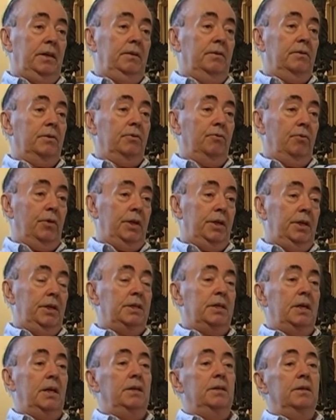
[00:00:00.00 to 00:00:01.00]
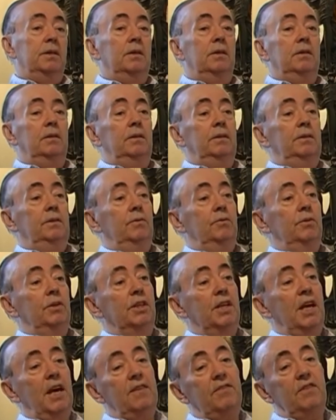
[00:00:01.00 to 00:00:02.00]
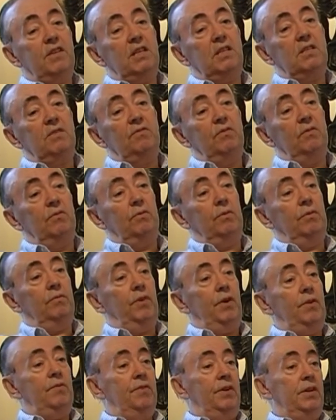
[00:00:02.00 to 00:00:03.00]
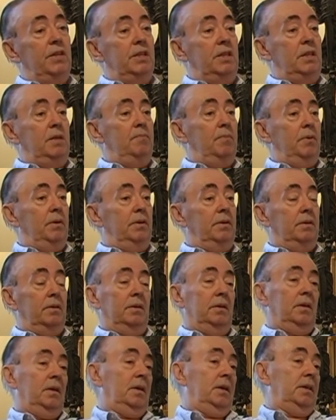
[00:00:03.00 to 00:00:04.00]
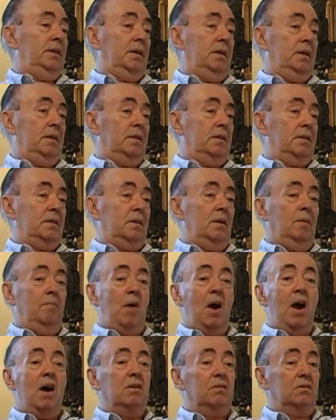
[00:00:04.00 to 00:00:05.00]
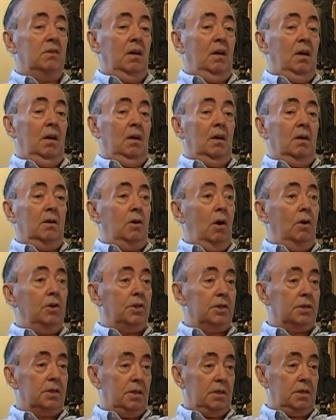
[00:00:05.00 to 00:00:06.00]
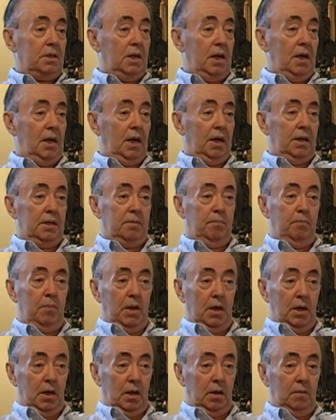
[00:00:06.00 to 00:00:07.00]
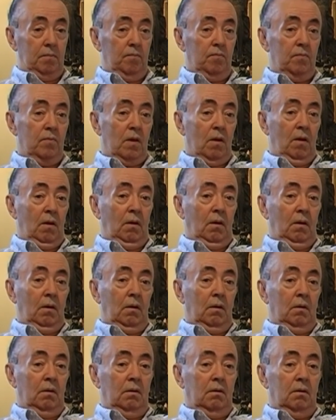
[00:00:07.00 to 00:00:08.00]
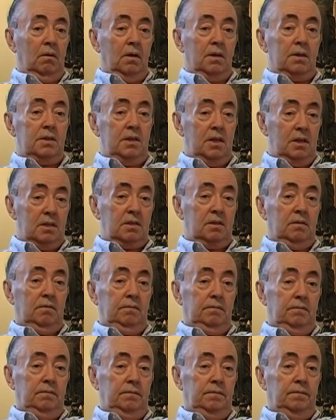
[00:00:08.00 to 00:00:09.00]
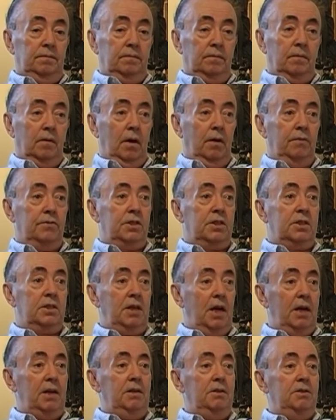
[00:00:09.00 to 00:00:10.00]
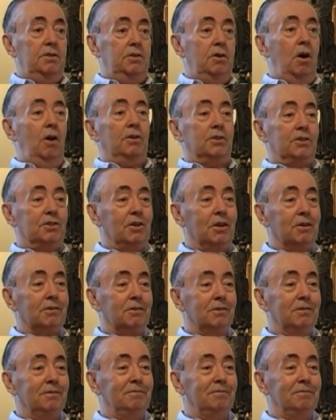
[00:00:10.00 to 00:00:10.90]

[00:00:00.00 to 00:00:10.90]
You can read it, and you can get these very, very deep ideas about consciousness as being a system of stage constructs